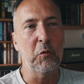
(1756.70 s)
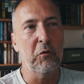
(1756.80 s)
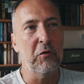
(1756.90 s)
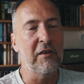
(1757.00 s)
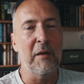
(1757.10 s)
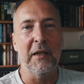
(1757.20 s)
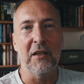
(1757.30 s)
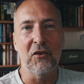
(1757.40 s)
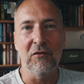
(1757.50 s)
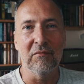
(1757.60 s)

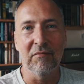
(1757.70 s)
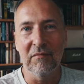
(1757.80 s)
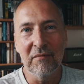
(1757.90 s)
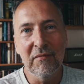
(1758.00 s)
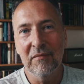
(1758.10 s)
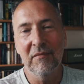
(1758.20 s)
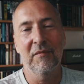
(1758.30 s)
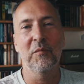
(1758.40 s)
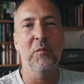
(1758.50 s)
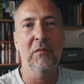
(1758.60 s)
dissemination
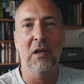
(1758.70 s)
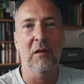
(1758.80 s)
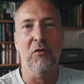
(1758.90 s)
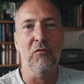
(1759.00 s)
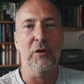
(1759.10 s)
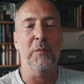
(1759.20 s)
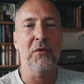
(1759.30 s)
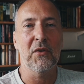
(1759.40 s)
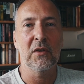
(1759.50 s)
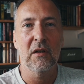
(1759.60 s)

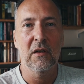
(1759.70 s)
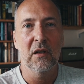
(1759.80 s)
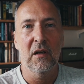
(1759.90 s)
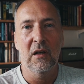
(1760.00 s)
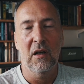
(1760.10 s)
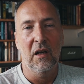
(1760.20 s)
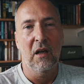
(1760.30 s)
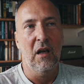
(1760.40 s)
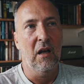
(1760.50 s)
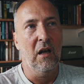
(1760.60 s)
groups,
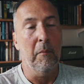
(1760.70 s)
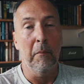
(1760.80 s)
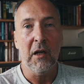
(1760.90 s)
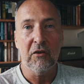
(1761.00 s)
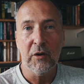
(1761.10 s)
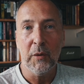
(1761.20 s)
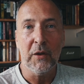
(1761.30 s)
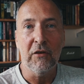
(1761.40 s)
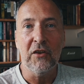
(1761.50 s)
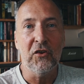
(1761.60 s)
uh,
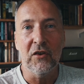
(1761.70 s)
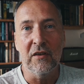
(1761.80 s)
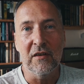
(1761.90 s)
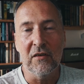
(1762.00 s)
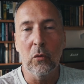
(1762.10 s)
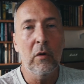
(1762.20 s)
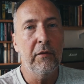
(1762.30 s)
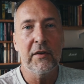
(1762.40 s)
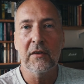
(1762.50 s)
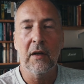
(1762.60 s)
microaggressions, all of
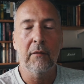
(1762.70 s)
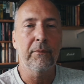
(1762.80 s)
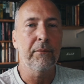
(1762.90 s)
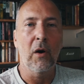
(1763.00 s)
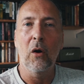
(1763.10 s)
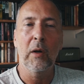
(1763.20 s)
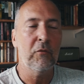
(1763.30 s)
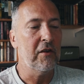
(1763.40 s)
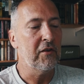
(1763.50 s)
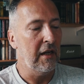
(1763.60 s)
this stuff. All I'm
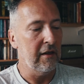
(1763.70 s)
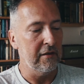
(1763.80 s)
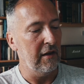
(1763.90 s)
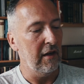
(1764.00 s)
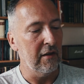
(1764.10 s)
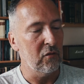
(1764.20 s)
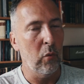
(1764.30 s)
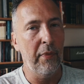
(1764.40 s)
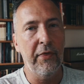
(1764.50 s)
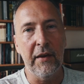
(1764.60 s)
trying to say is it's
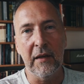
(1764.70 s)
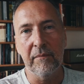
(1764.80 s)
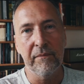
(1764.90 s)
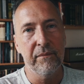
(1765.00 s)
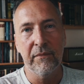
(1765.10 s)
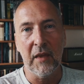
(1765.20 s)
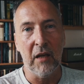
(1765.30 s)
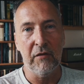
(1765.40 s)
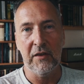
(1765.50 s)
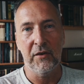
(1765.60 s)
one thing
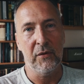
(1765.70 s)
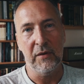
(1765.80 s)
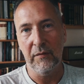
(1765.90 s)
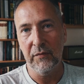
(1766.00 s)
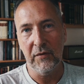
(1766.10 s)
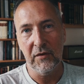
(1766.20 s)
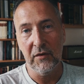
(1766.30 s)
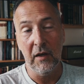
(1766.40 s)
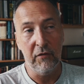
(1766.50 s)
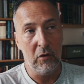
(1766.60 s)
there is no
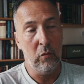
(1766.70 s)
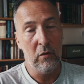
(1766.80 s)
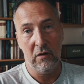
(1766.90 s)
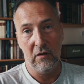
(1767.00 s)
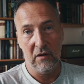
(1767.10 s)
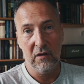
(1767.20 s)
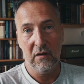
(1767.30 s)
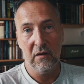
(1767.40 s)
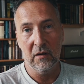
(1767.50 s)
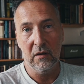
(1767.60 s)
difference. If you want,
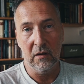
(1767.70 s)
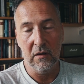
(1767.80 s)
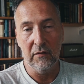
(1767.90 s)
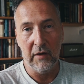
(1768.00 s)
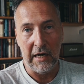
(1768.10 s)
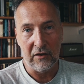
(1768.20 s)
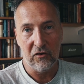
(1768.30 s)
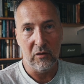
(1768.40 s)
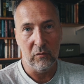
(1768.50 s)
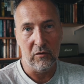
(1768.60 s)
you know, if you
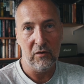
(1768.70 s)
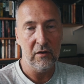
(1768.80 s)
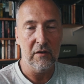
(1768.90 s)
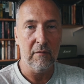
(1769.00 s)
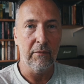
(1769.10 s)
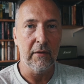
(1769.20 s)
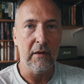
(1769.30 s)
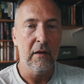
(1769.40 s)
actually want to do something,